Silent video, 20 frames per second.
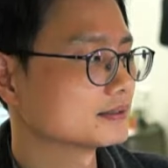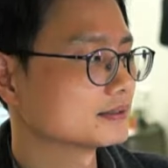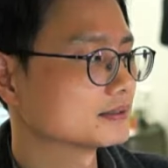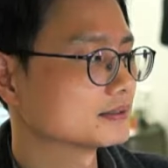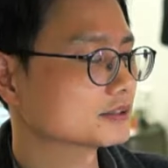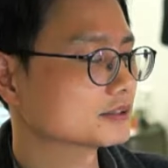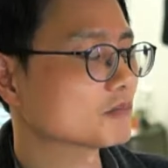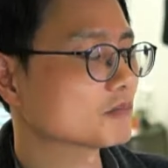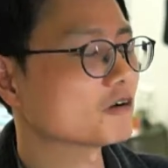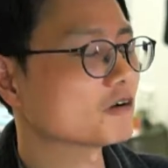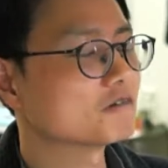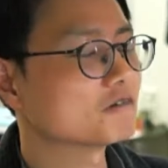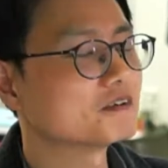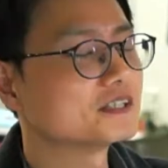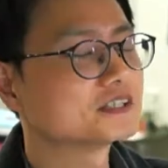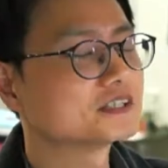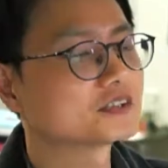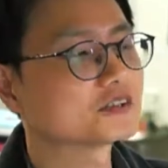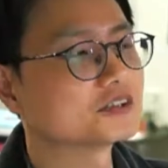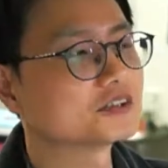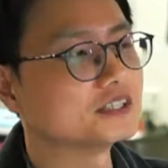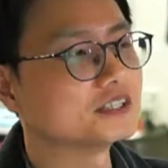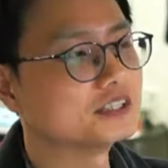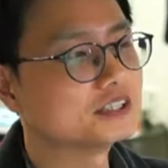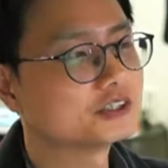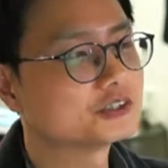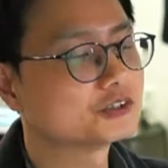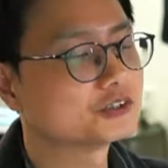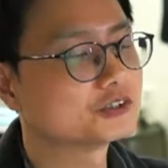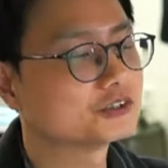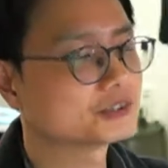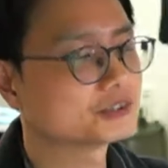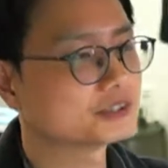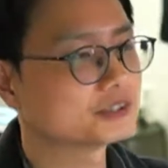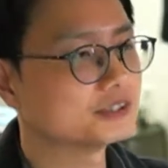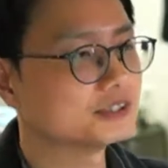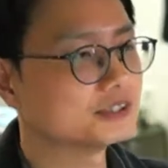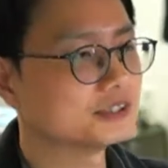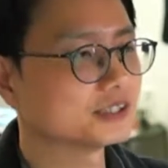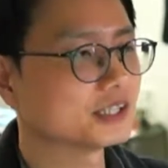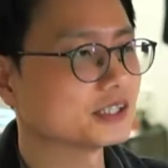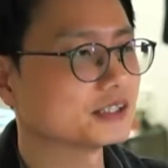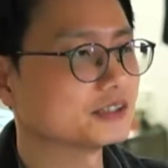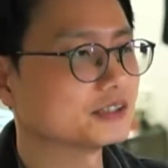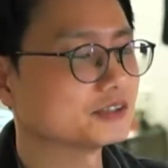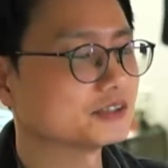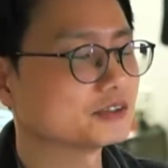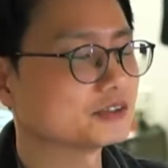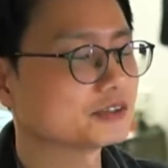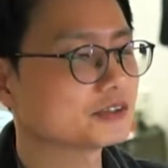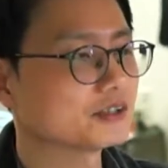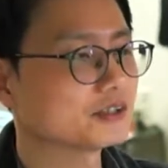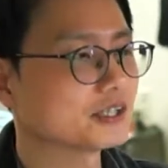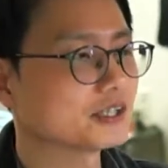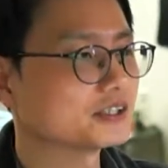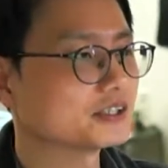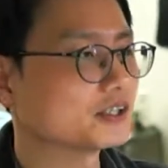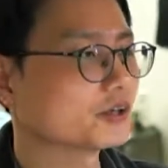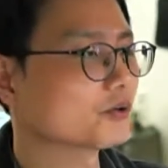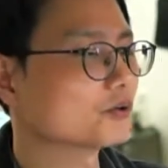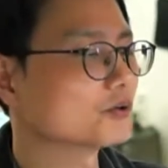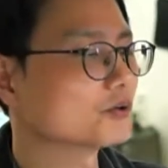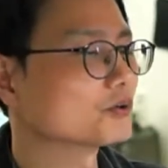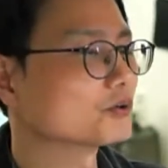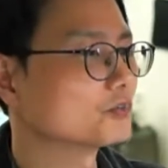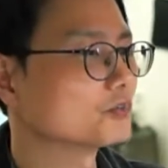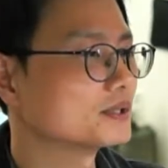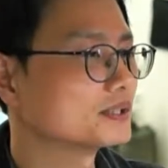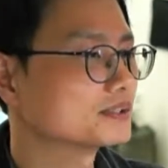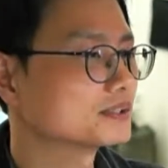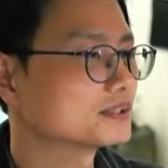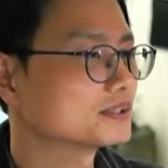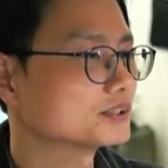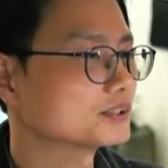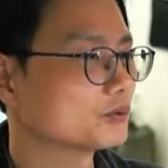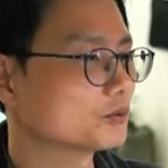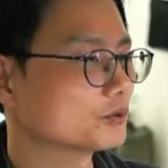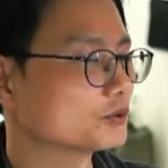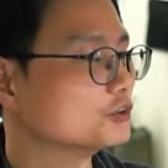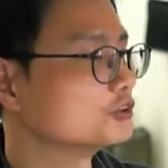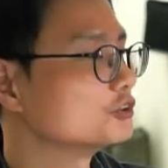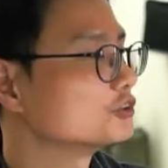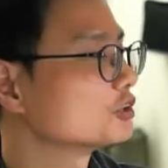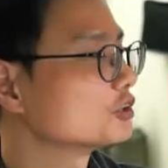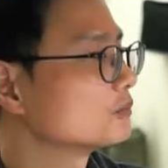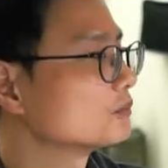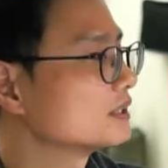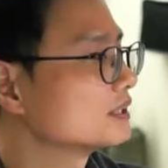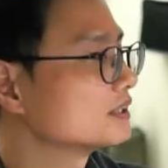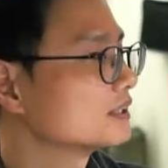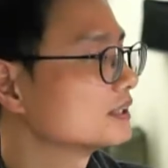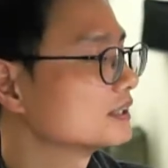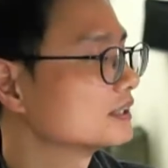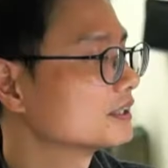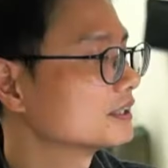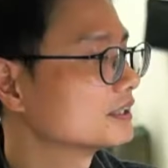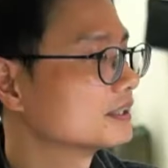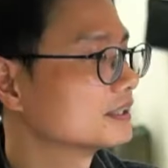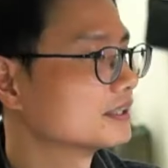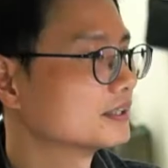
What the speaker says: some conventional issues, design issues like the ergonomics or usability.